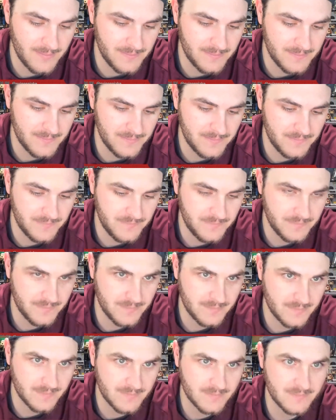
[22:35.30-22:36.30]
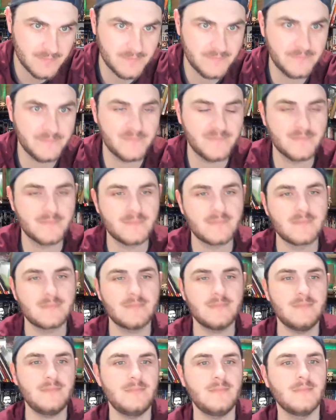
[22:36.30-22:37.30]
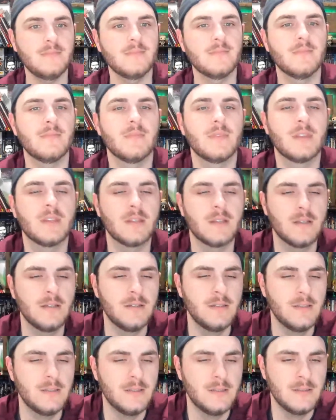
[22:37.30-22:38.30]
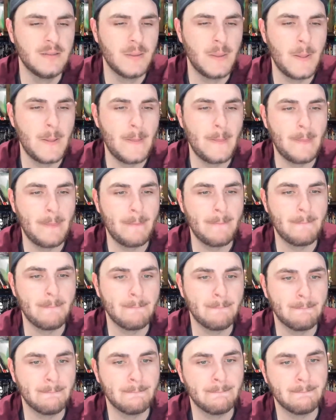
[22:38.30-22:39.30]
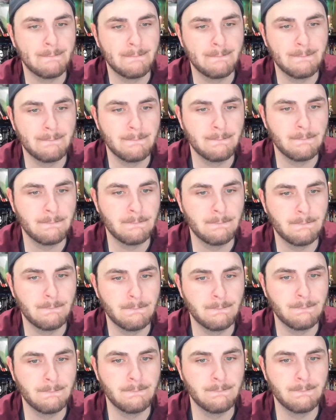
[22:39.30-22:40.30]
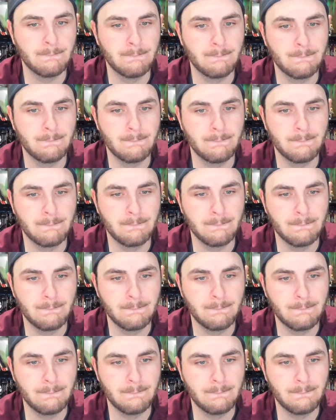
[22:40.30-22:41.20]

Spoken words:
(silent)